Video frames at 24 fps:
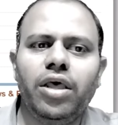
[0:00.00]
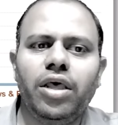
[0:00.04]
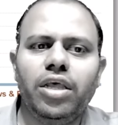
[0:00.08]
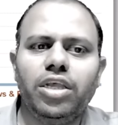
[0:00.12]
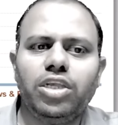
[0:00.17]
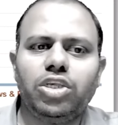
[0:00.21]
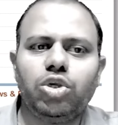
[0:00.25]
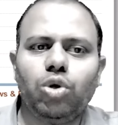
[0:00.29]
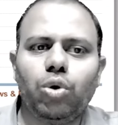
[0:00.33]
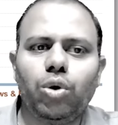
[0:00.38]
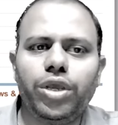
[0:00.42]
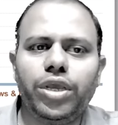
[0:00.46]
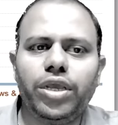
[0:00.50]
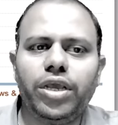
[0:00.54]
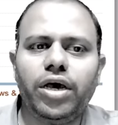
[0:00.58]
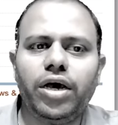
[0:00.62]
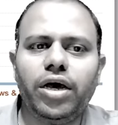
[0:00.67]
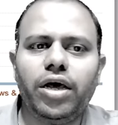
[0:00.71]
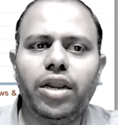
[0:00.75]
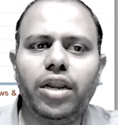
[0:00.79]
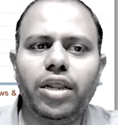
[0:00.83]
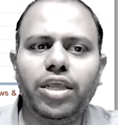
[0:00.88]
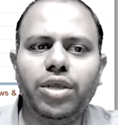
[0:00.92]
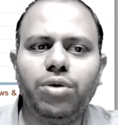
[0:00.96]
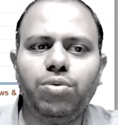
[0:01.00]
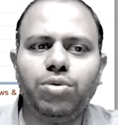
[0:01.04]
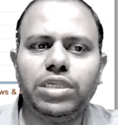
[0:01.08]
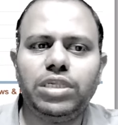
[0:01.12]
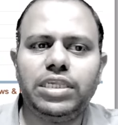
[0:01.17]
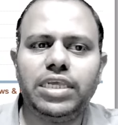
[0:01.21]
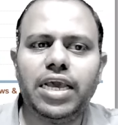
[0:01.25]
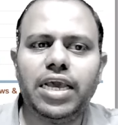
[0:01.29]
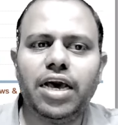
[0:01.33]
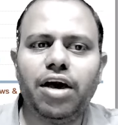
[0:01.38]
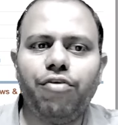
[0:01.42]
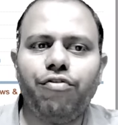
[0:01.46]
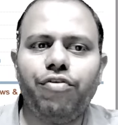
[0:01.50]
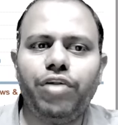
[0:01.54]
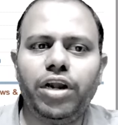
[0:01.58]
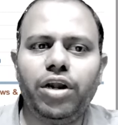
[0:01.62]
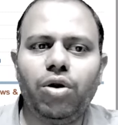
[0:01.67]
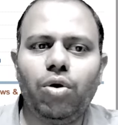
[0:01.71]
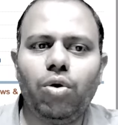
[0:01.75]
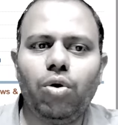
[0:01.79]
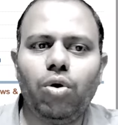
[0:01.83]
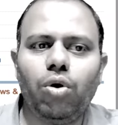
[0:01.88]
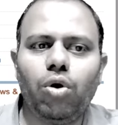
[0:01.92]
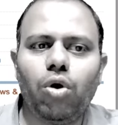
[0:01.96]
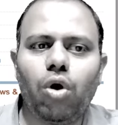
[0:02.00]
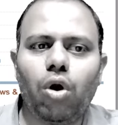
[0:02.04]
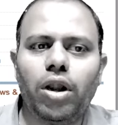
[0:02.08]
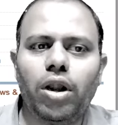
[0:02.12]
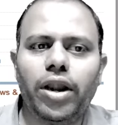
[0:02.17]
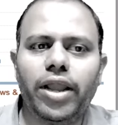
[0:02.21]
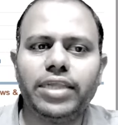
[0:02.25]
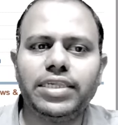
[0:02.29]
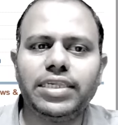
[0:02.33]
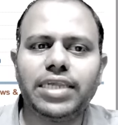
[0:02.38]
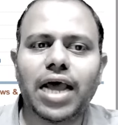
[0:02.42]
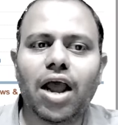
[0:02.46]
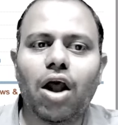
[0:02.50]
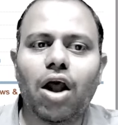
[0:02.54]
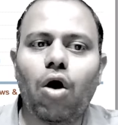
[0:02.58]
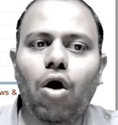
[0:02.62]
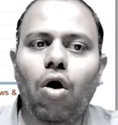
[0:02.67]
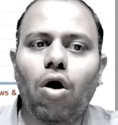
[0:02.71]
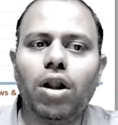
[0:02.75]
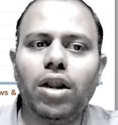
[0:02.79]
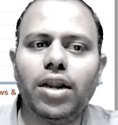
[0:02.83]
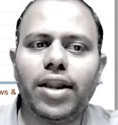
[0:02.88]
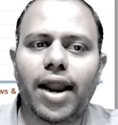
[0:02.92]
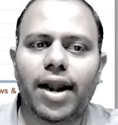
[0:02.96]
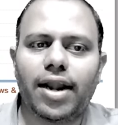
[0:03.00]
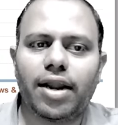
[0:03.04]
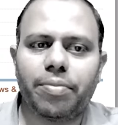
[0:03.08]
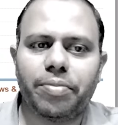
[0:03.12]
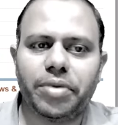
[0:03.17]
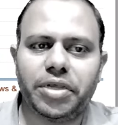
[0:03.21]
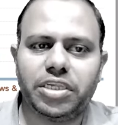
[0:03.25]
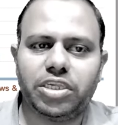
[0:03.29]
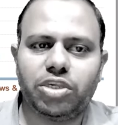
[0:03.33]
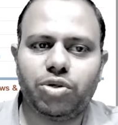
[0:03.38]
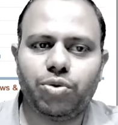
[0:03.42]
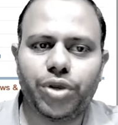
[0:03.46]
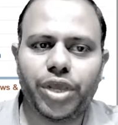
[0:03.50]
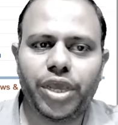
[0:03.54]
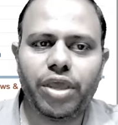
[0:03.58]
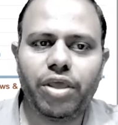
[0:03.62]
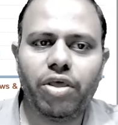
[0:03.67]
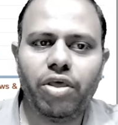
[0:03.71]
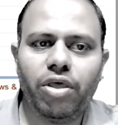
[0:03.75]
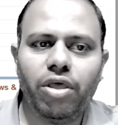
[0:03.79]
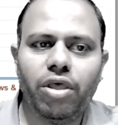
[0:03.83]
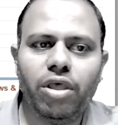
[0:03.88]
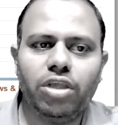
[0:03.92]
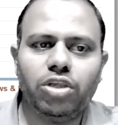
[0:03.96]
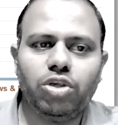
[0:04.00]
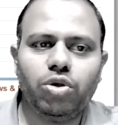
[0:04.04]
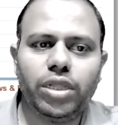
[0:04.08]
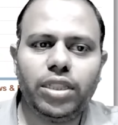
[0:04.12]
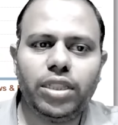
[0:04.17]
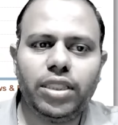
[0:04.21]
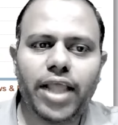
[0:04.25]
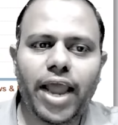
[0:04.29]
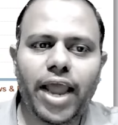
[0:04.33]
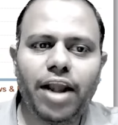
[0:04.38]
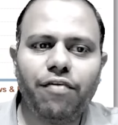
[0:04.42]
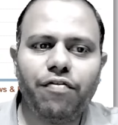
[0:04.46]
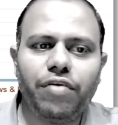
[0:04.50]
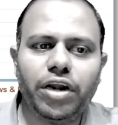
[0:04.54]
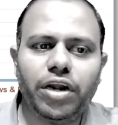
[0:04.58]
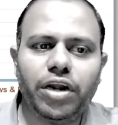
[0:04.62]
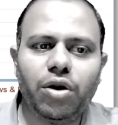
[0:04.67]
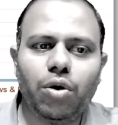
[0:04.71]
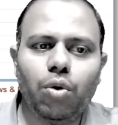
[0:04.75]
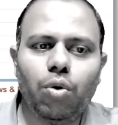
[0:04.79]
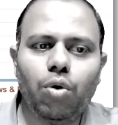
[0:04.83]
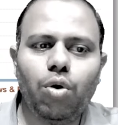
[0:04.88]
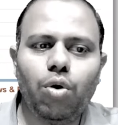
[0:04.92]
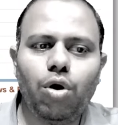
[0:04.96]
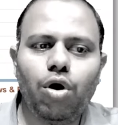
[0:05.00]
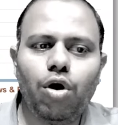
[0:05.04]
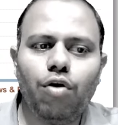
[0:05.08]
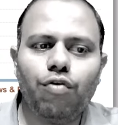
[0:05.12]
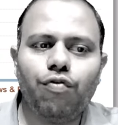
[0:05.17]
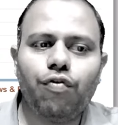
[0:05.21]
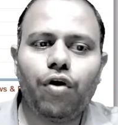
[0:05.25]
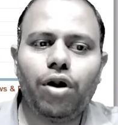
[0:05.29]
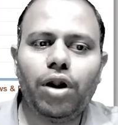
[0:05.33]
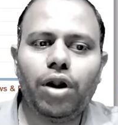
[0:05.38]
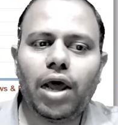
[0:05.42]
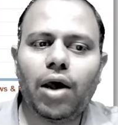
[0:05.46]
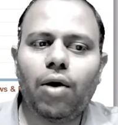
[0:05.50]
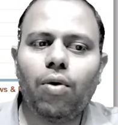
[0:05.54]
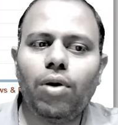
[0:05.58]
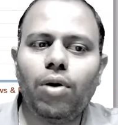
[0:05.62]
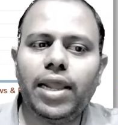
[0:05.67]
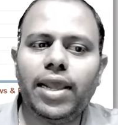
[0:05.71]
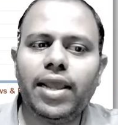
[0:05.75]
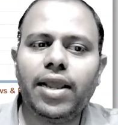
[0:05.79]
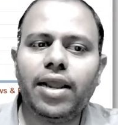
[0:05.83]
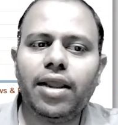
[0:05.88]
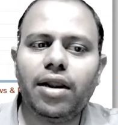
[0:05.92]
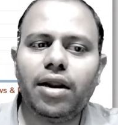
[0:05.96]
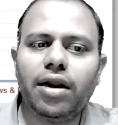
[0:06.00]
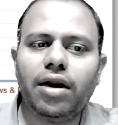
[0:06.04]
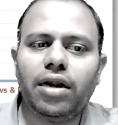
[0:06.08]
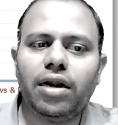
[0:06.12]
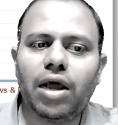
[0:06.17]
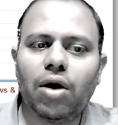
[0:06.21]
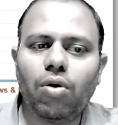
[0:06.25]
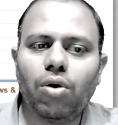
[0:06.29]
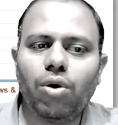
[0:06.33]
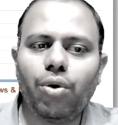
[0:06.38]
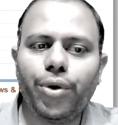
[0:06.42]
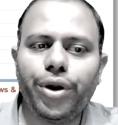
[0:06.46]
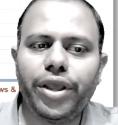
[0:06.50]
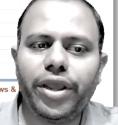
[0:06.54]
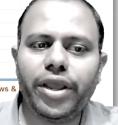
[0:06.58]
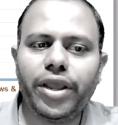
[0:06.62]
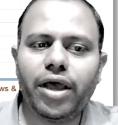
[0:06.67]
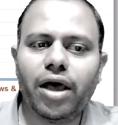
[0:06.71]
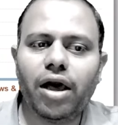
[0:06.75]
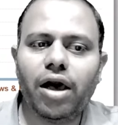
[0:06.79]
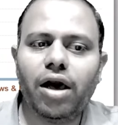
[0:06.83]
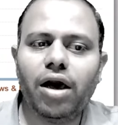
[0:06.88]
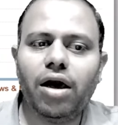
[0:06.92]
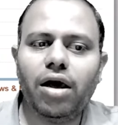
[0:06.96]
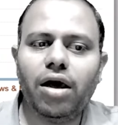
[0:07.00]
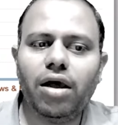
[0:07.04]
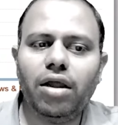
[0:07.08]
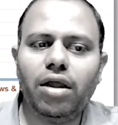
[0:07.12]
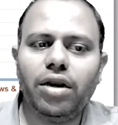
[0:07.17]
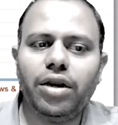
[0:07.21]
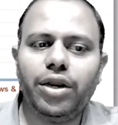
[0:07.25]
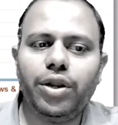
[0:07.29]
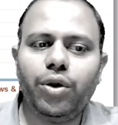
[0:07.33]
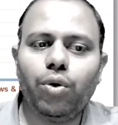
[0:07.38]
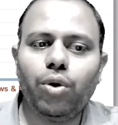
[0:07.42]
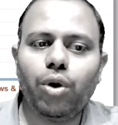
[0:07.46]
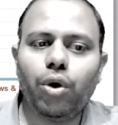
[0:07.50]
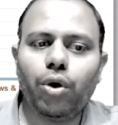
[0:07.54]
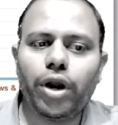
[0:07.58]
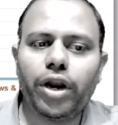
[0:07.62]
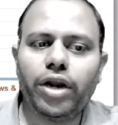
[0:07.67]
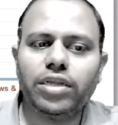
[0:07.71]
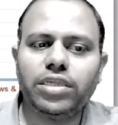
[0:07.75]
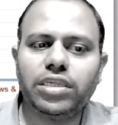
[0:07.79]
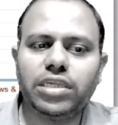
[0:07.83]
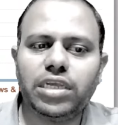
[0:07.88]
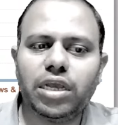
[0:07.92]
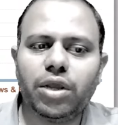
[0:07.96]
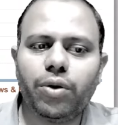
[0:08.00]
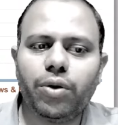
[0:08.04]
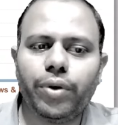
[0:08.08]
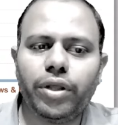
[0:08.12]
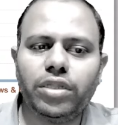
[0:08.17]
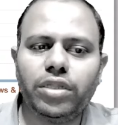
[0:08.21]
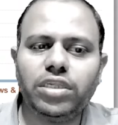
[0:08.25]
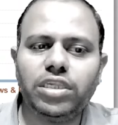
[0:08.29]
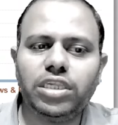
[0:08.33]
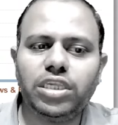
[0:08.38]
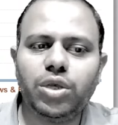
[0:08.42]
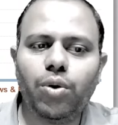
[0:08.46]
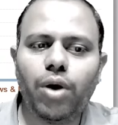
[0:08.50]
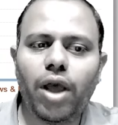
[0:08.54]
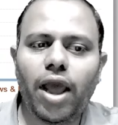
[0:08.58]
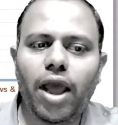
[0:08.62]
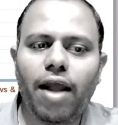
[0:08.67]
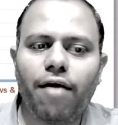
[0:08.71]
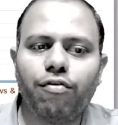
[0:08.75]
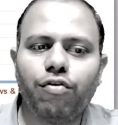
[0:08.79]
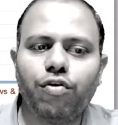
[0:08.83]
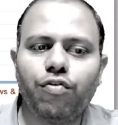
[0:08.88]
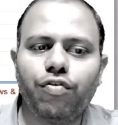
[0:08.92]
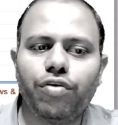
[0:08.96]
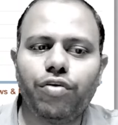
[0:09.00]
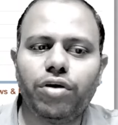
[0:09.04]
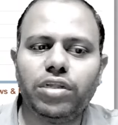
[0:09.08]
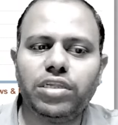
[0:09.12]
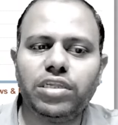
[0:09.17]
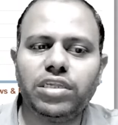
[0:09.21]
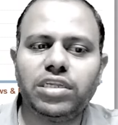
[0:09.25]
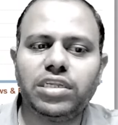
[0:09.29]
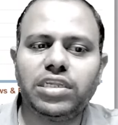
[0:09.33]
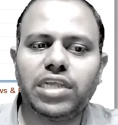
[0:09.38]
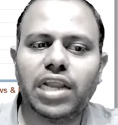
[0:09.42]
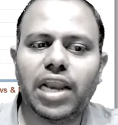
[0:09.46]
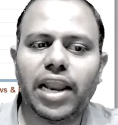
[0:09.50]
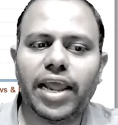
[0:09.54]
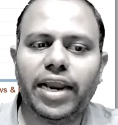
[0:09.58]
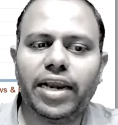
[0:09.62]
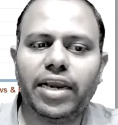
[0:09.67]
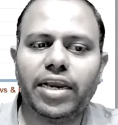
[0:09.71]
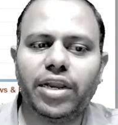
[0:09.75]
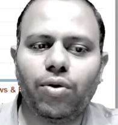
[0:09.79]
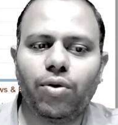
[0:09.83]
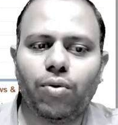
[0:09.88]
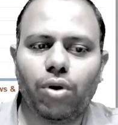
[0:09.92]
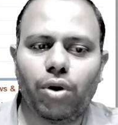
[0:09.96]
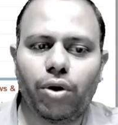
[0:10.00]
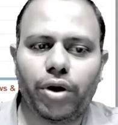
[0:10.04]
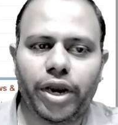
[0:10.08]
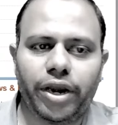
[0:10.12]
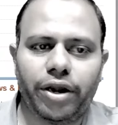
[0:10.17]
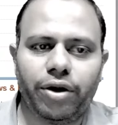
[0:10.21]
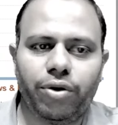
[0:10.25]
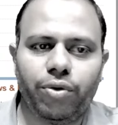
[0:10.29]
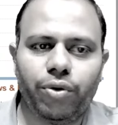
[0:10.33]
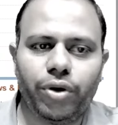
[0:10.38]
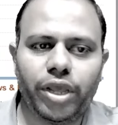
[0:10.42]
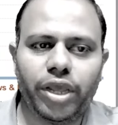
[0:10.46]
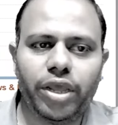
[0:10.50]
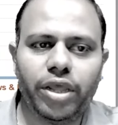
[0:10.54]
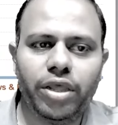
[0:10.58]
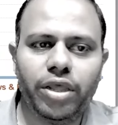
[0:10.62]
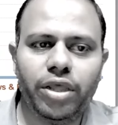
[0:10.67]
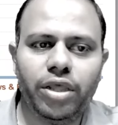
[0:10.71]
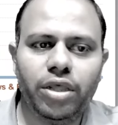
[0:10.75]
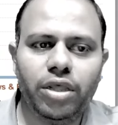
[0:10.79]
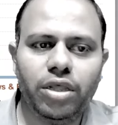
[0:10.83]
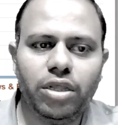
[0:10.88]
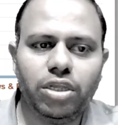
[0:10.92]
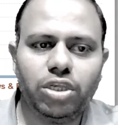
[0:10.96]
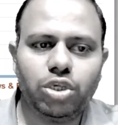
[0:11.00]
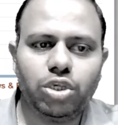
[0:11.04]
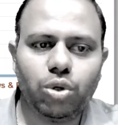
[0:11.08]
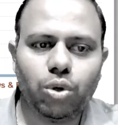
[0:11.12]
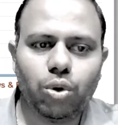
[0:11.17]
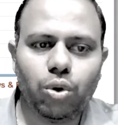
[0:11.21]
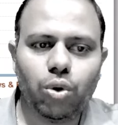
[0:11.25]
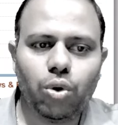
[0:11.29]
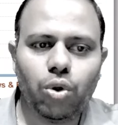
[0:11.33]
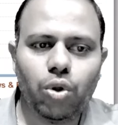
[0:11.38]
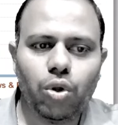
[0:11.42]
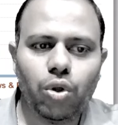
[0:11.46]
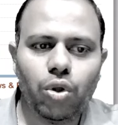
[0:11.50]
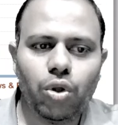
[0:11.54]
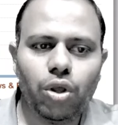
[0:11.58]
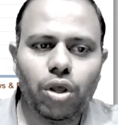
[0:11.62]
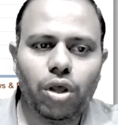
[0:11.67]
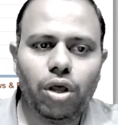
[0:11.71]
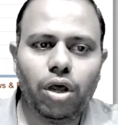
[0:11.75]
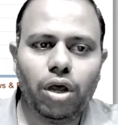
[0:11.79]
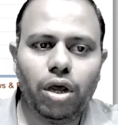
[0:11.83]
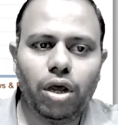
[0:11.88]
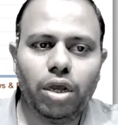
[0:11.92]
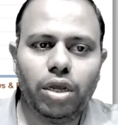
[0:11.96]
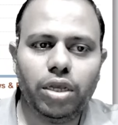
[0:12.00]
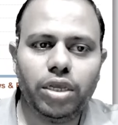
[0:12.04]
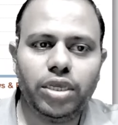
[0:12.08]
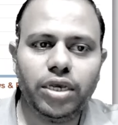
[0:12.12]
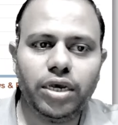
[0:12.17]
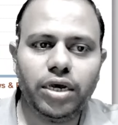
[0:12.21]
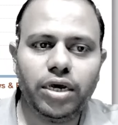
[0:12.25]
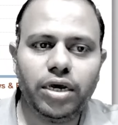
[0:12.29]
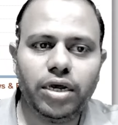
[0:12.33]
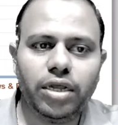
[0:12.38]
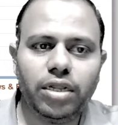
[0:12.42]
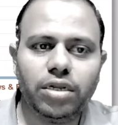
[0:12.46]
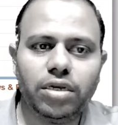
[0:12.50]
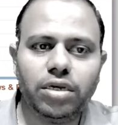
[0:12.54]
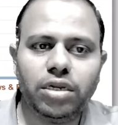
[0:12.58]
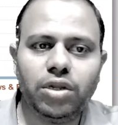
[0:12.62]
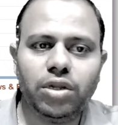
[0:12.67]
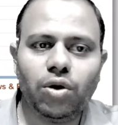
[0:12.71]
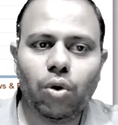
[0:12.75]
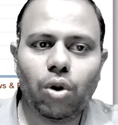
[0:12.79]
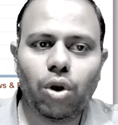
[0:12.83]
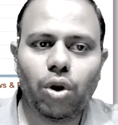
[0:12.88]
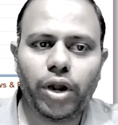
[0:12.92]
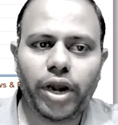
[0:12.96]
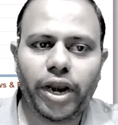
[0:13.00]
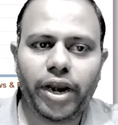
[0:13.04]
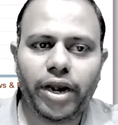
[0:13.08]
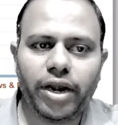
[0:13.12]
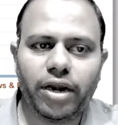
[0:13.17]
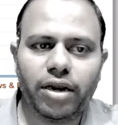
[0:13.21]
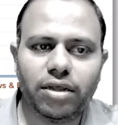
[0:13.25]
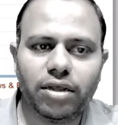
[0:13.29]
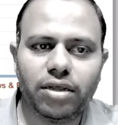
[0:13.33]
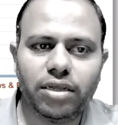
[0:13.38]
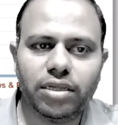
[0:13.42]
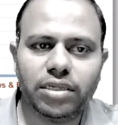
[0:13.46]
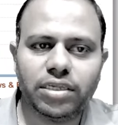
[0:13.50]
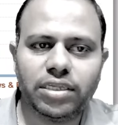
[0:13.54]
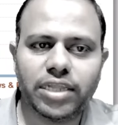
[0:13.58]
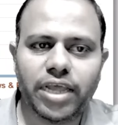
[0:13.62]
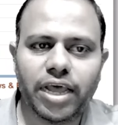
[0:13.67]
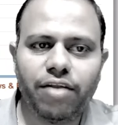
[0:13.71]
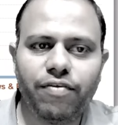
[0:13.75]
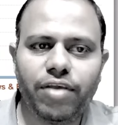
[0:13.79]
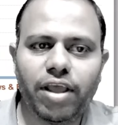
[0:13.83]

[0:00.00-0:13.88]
So here you see a window called as all database. Okay. So in that window for downloading a nucleotide sequence, you have to first select nucleotide. Okay. So here nucleotide is there.